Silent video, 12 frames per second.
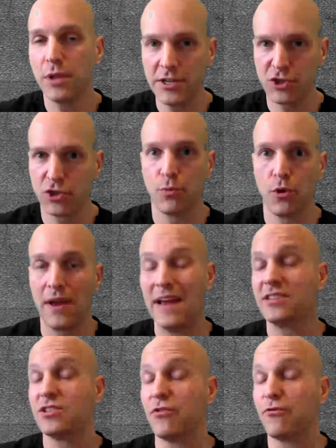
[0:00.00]
pleasurable
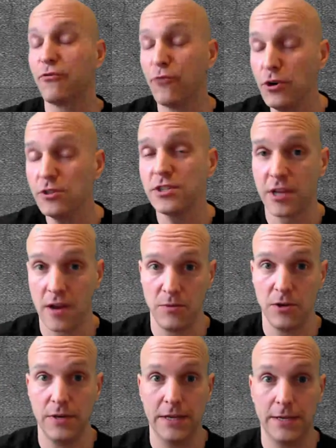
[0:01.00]
as the first
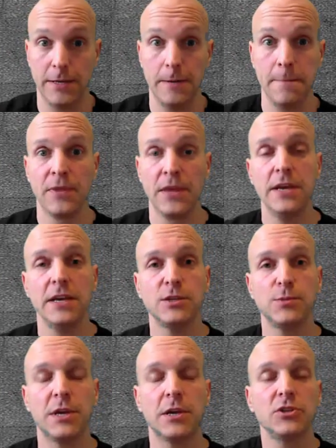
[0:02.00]
time you did it
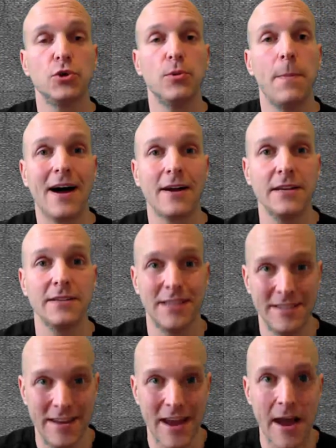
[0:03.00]
is because your body
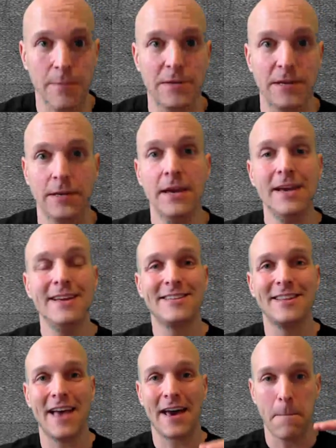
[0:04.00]
is adapting
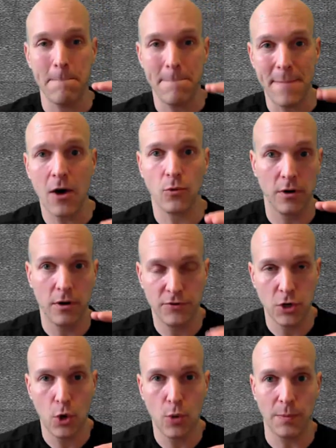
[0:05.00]
to that amount
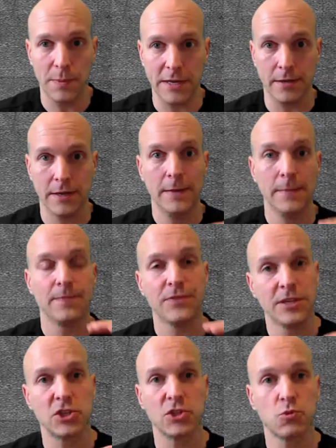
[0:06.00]
of dopamine.
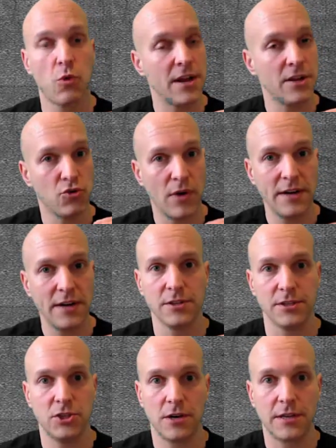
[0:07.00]
This is why
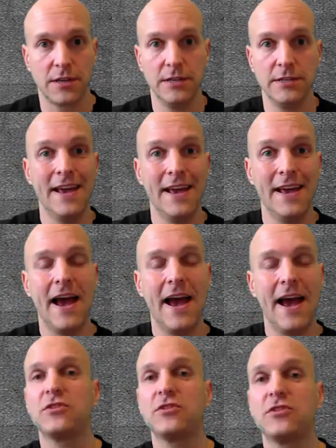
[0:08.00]
adrenaline junkies
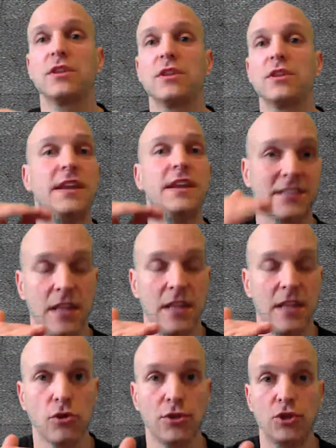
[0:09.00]
have to go to the next
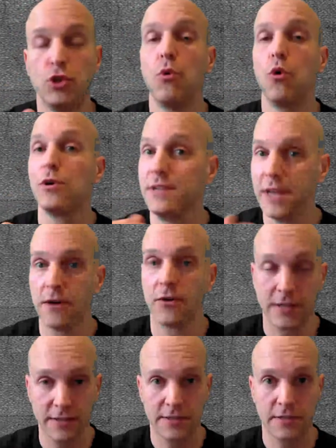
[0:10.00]
level and do more
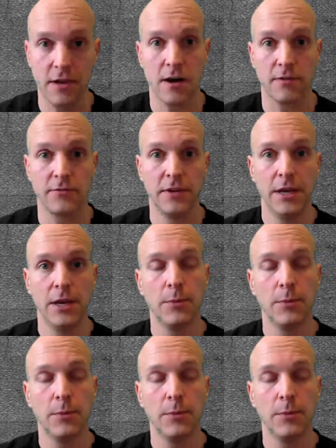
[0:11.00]
daring stuff,